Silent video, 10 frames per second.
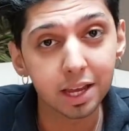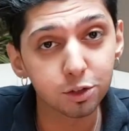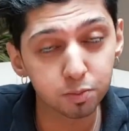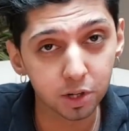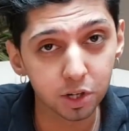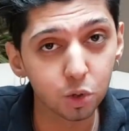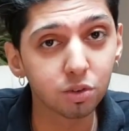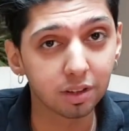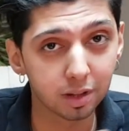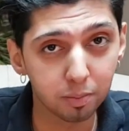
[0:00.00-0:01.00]
is
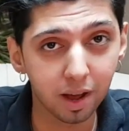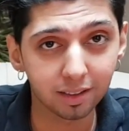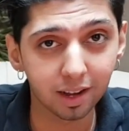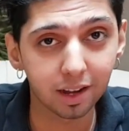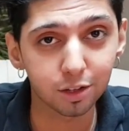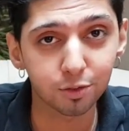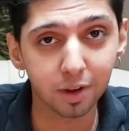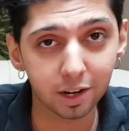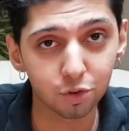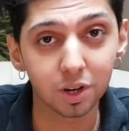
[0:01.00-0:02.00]
produced in the Partagas
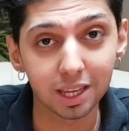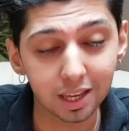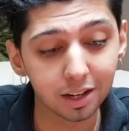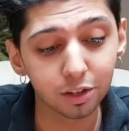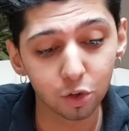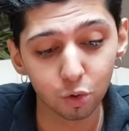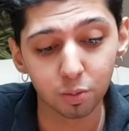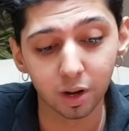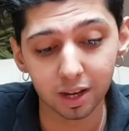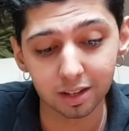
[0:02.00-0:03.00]
factory in
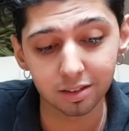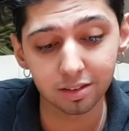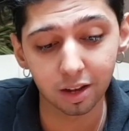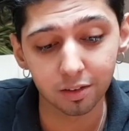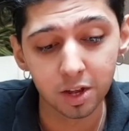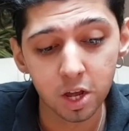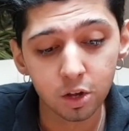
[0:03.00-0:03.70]
Cuba itself.